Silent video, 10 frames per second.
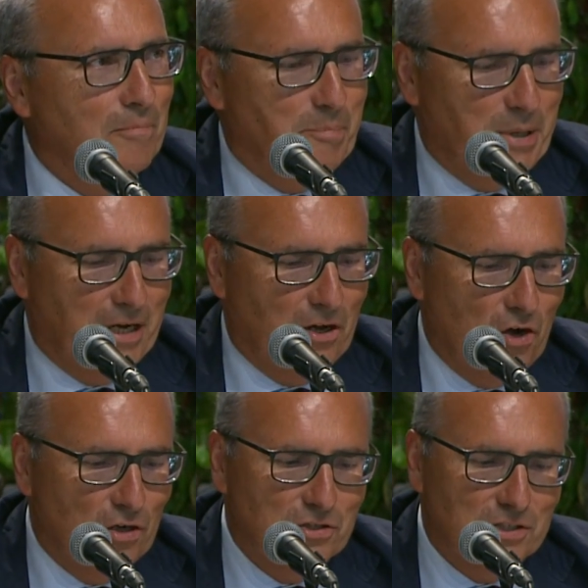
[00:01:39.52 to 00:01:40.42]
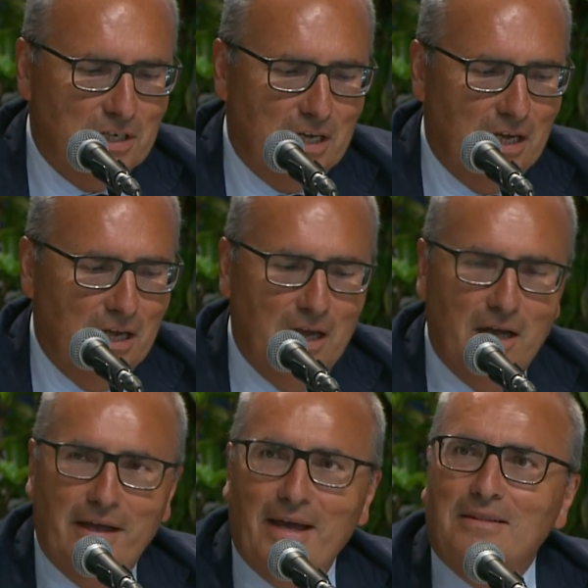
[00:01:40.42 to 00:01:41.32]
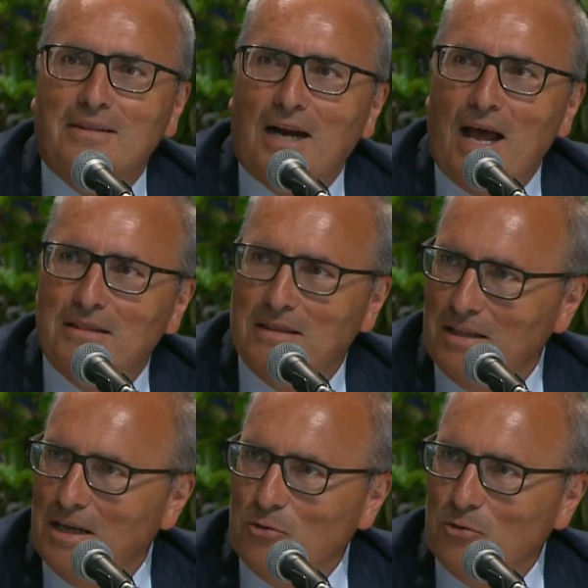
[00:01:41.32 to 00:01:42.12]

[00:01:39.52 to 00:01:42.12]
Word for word: that have been touched